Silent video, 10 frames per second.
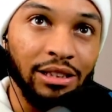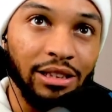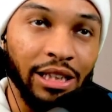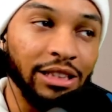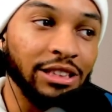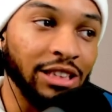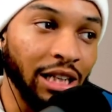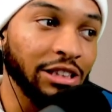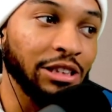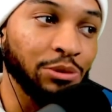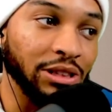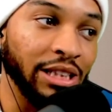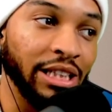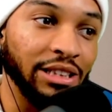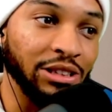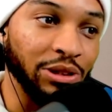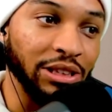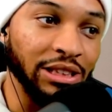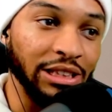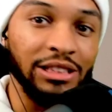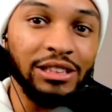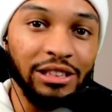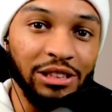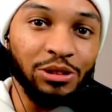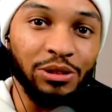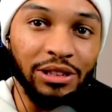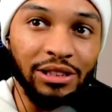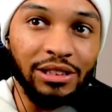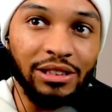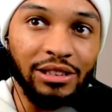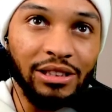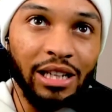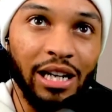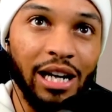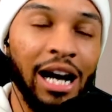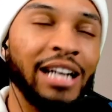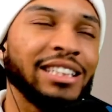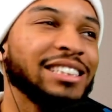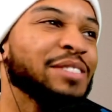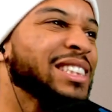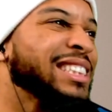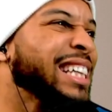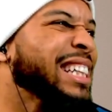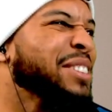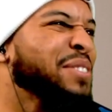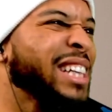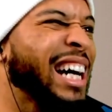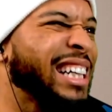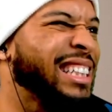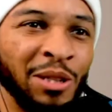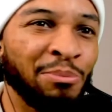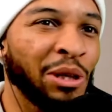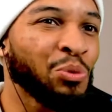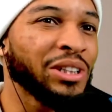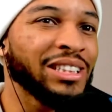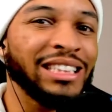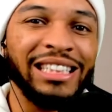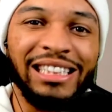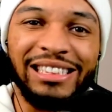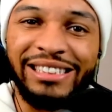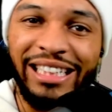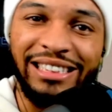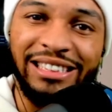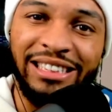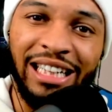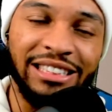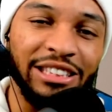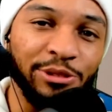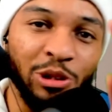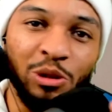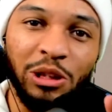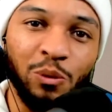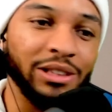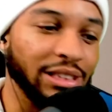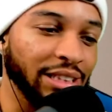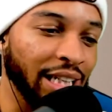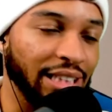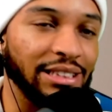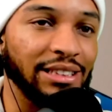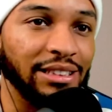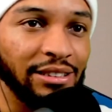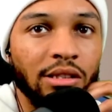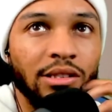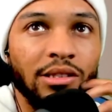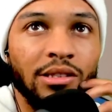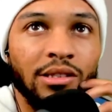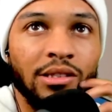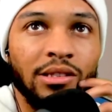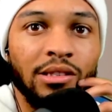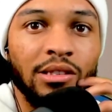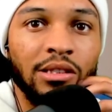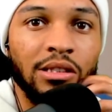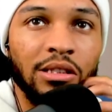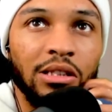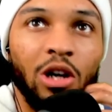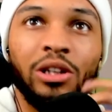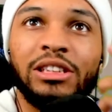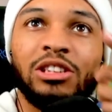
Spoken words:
And then Jonathan was dead, so he could easily do it. I didn't even think of that. But where did he get a second chest? There was only one chest. Are these the